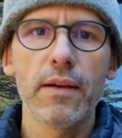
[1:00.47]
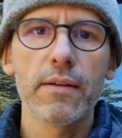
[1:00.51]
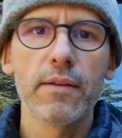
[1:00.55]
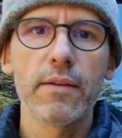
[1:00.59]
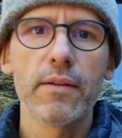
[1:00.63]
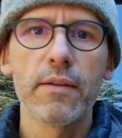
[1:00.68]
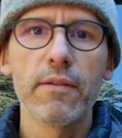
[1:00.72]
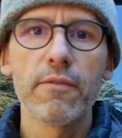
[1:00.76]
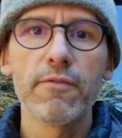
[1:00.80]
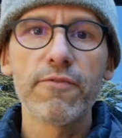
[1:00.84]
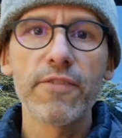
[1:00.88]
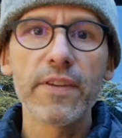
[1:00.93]

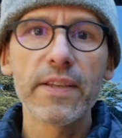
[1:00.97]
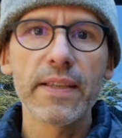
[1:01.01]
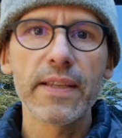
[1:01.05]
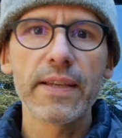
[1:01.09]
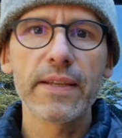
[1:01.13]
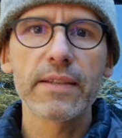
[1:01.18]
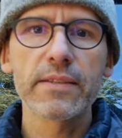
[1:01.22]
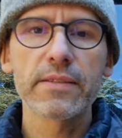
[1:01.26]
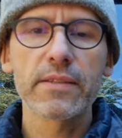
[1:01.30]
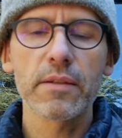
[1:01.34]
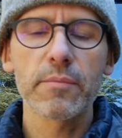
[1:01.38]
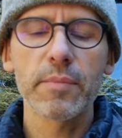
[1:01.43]

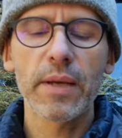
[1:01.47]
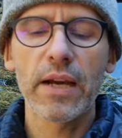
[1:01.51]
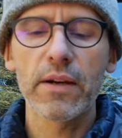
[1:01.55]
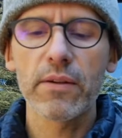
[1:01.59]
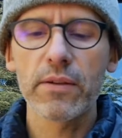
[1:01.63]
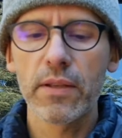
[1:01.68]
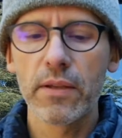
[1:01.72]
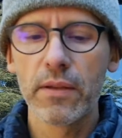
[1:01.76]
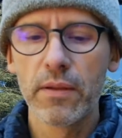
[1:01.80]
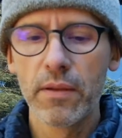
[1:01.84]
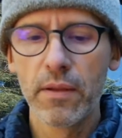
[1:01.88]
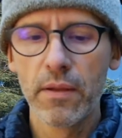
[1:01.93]
feelings about
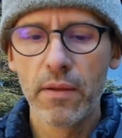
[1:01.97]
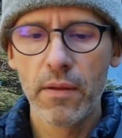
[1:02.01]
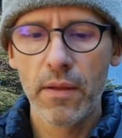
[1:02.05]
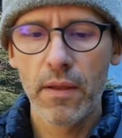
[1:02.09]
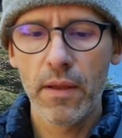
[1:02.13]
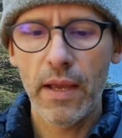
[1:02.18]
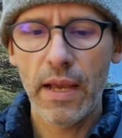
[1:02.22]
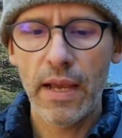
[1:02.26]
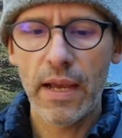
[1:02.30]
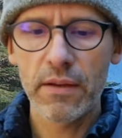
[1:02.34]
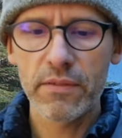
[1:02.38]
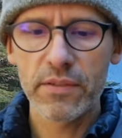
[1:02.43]

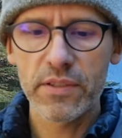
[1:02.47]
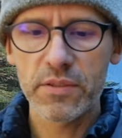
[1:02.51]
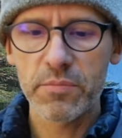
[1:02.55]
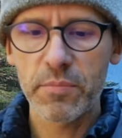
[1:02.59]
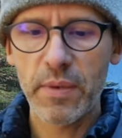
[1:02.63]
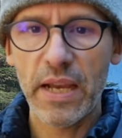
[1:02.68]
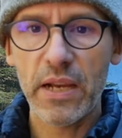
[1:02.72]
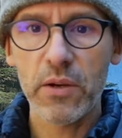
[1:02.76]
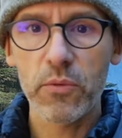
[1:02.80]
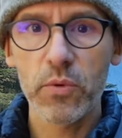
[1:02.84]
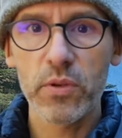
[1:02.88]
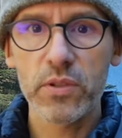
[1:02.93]
how this
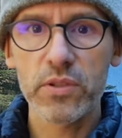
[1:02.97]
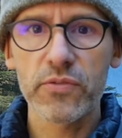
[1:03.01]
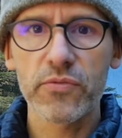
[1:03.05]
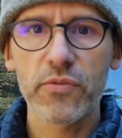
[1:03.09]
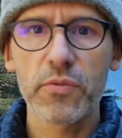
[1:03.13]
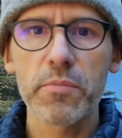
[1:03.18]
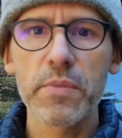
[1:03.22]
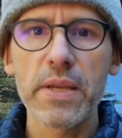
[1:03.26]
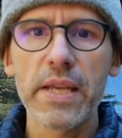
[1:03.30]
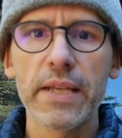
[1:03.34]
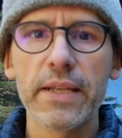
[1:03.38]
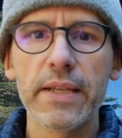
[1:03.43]
pack works for
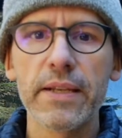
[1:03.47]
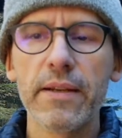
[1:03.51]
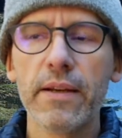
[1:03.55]
me.